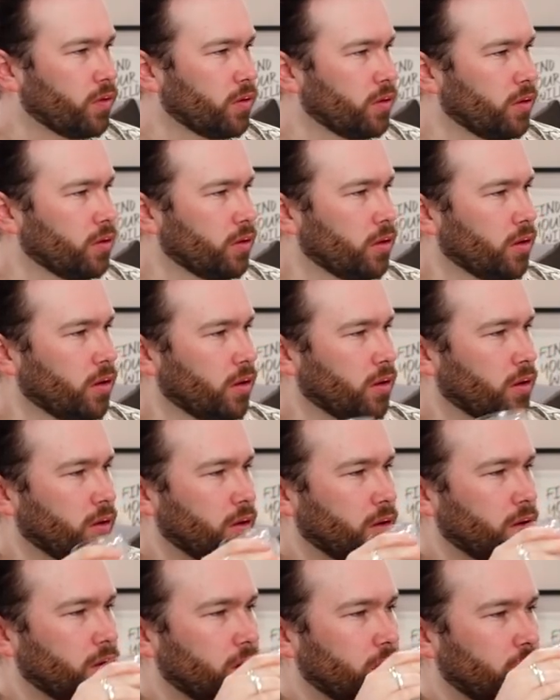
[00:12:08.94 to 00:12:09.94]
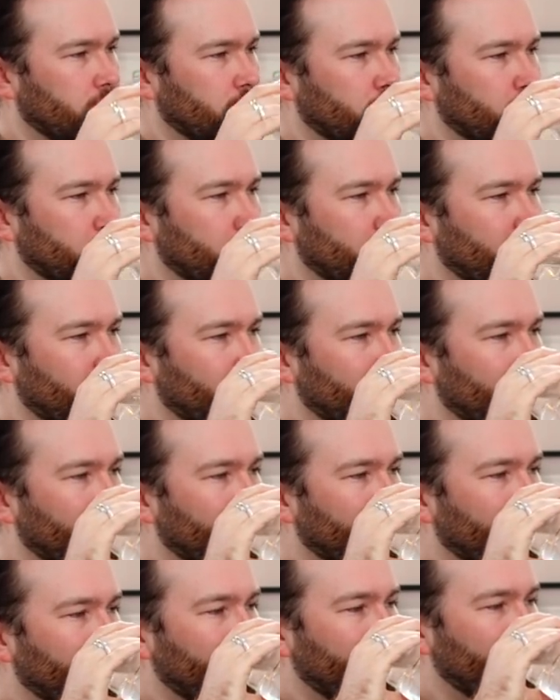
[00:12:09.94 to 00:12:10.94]

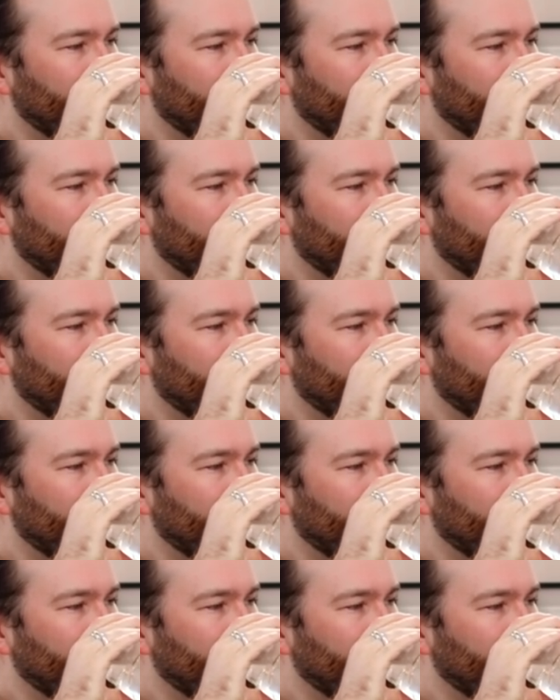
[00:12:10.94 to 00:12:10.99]
[no speech]